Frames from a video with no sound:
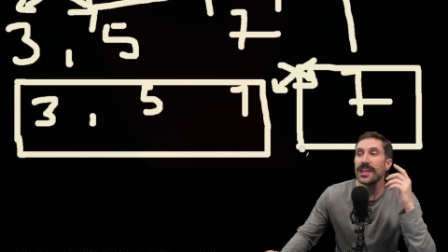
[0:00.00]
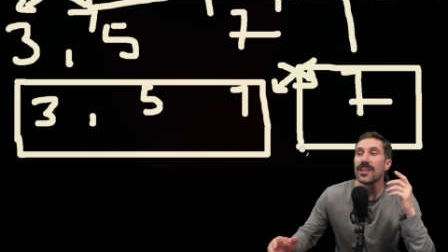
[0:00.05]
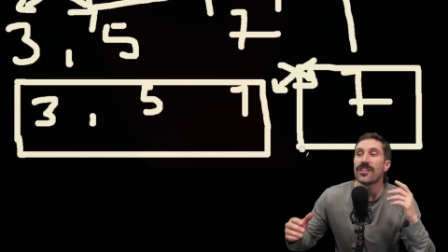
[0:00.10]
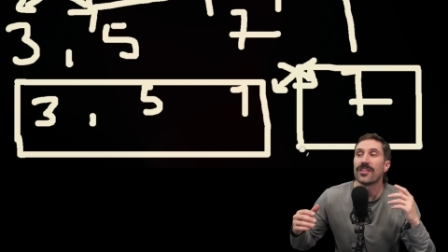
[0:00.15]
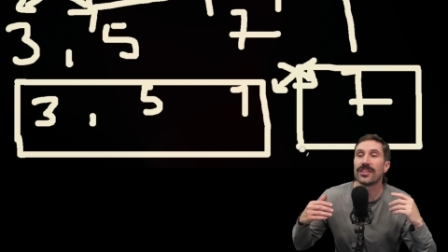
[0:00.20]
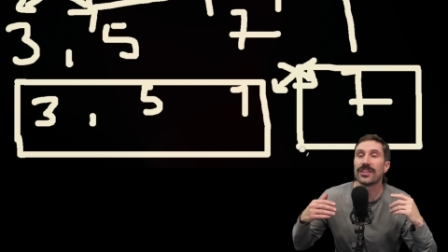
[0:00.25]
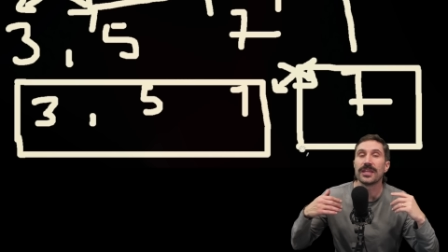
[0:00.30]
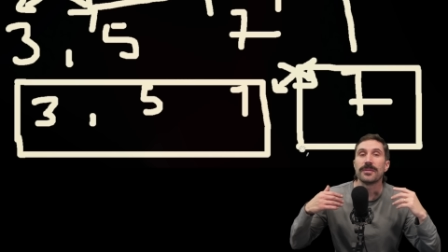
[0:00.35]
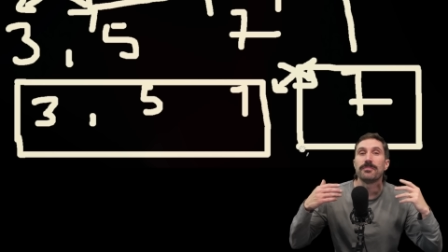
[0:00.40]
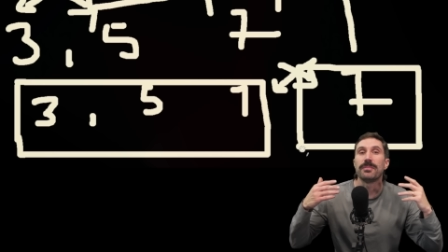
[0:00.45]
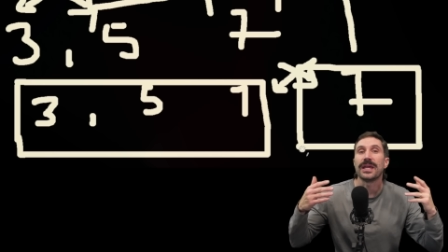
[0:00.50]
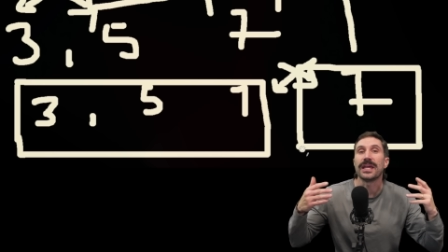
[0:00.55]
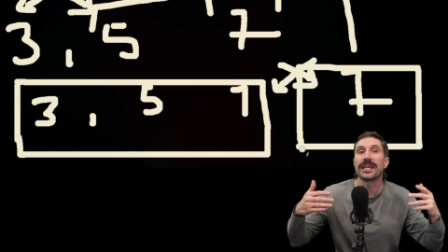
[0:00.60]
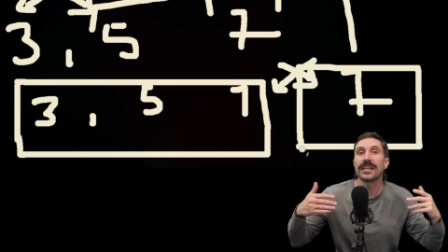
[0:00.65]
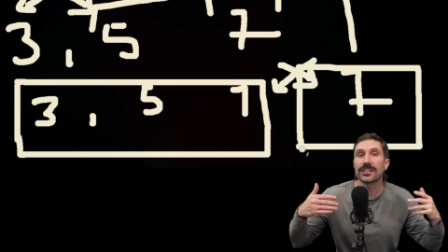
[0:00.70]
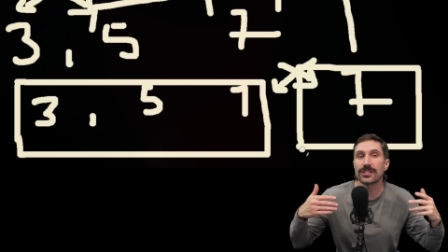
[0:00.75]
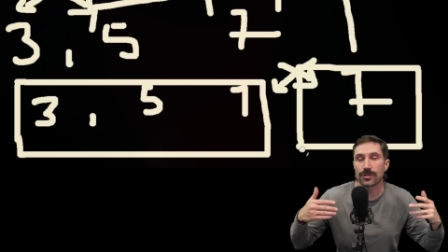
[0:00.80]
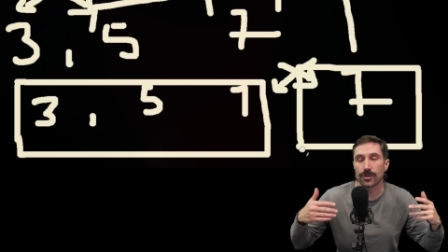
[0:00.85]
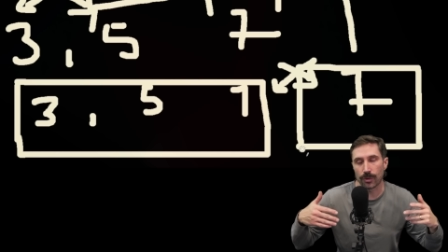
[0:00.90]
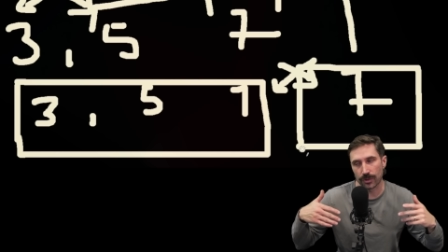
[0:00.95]
The
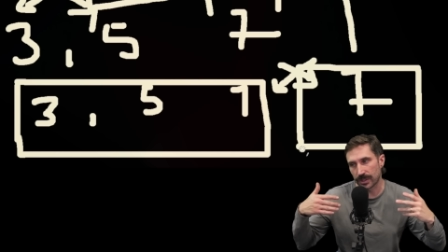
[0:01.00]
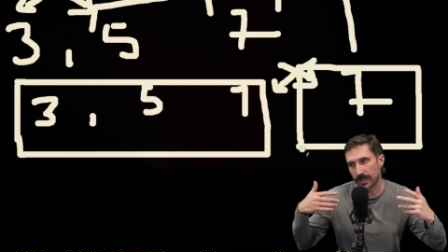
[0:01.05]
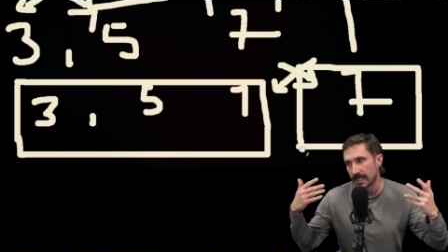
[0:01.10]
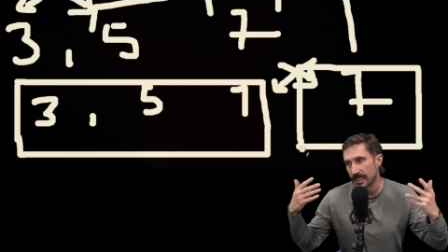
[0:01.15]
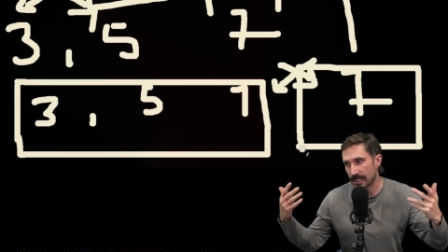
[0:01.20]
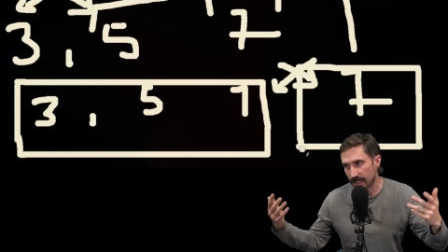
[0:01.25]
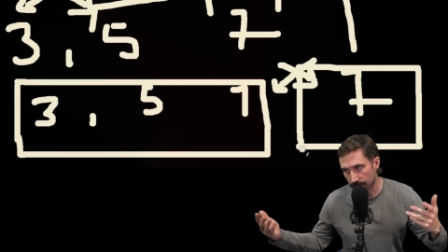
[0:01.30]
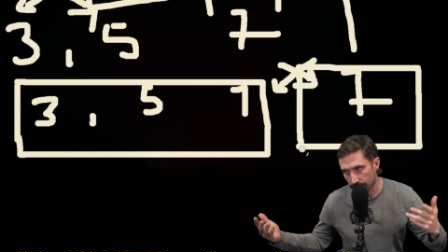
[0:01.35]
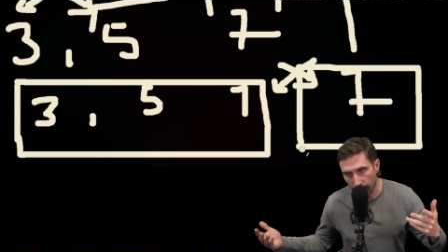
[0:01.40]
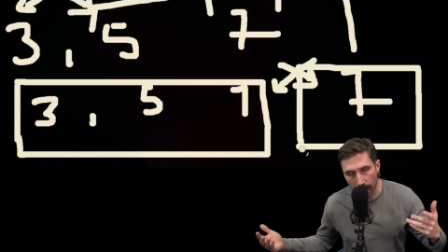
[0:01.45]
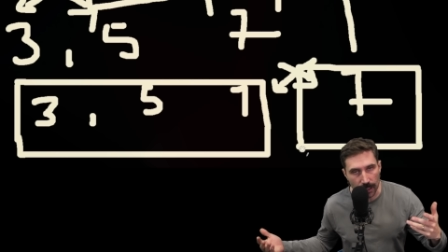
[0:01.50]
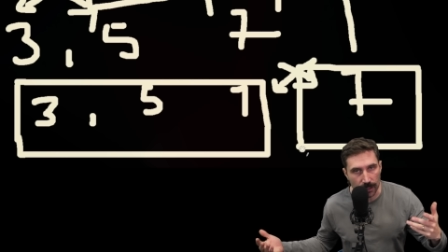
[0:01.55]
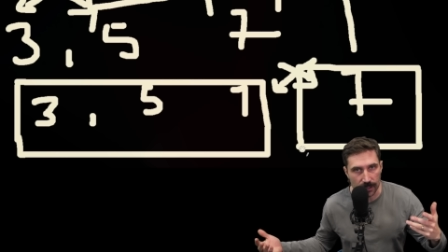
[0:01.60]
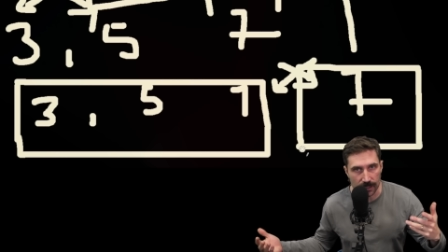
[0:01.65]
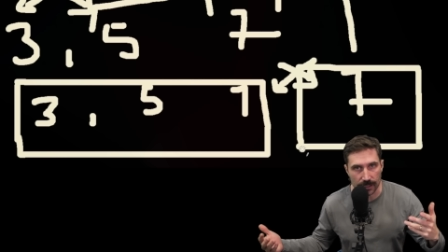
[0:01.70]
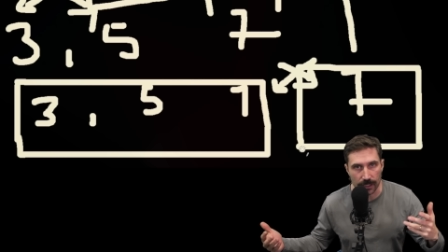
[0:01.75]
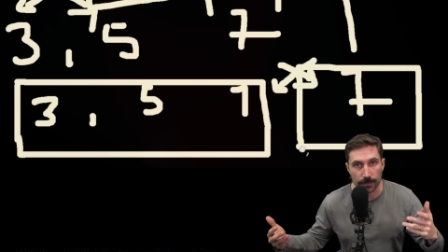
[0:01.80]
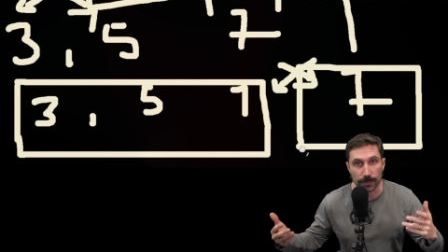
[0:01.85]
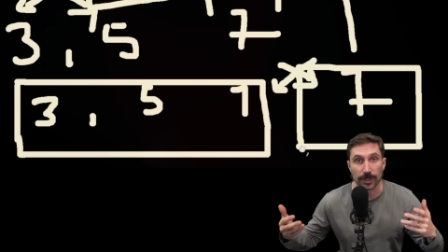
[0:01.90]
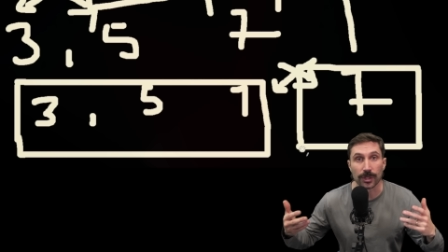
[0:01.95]
biggest or the
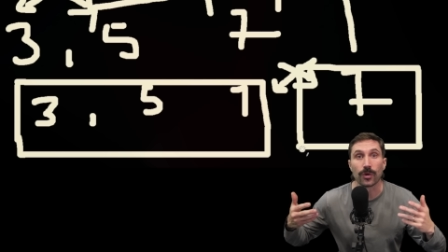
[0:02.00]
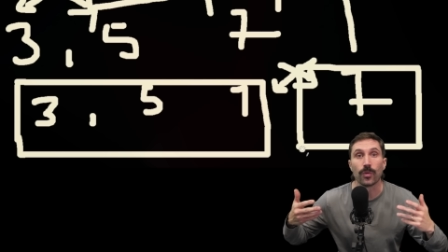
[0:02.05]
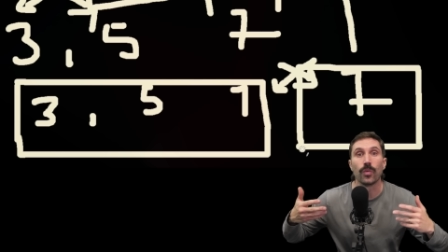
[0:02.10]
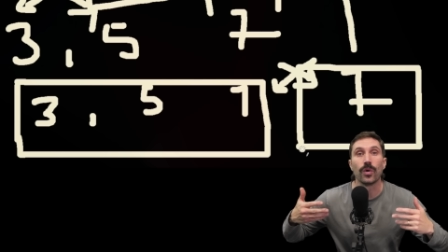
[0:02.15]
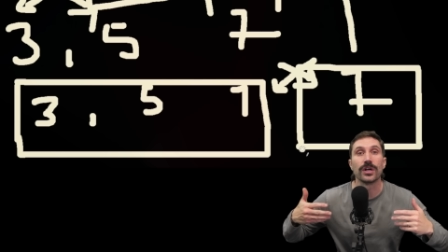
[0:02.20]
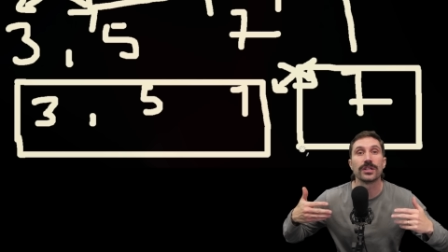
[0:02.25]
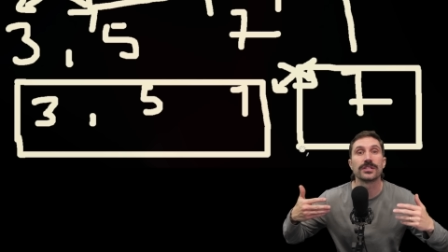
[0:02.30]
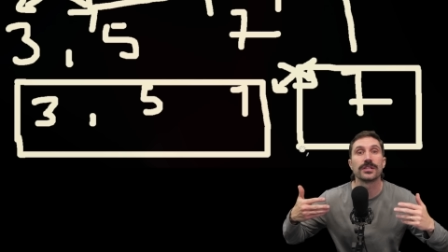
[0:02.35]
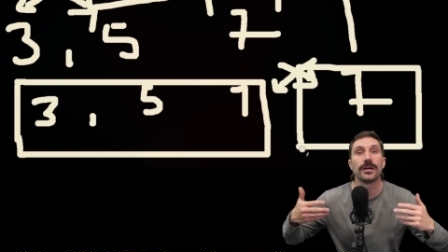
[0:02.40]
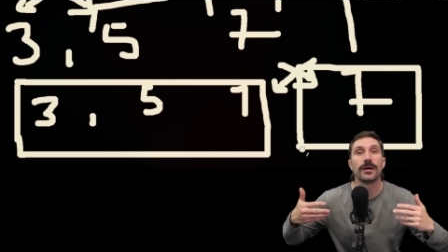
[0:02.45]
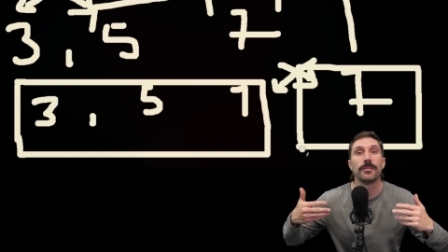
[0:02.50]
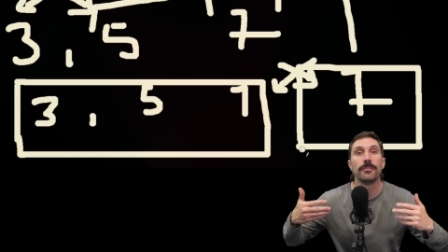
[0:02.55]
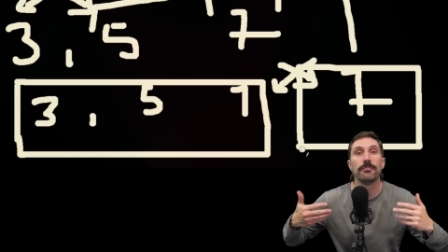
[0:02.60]
smallest number was